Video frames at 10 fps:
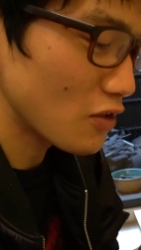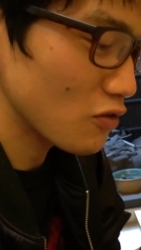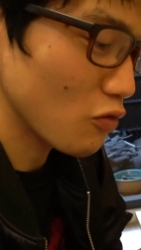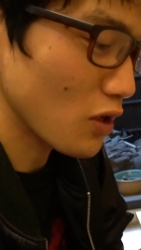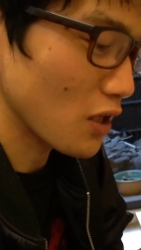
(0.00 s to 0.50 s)

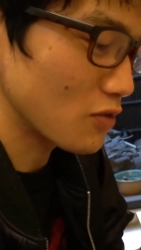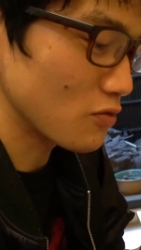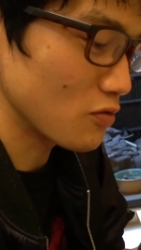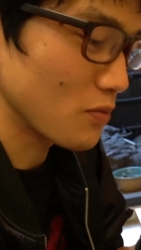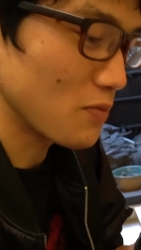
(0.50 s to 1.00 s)
don't know what kind
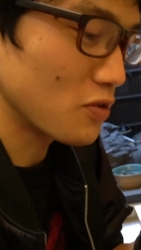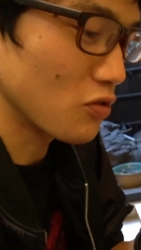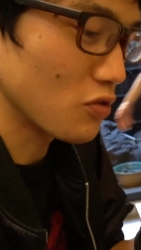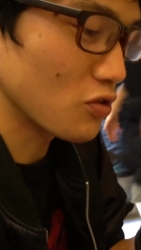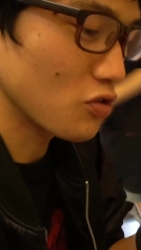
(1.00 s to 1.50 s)
of maybe
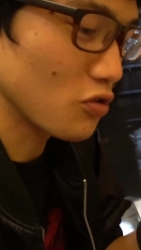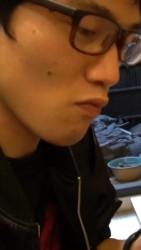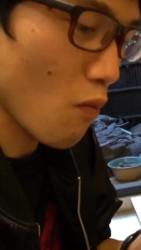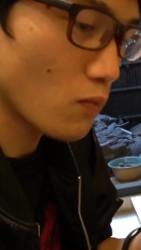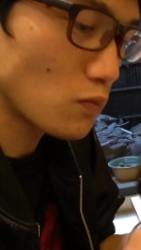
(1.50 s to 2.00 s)
soy sauce
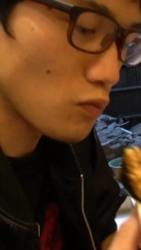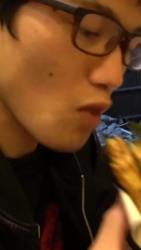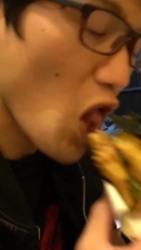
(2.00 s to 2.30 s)
or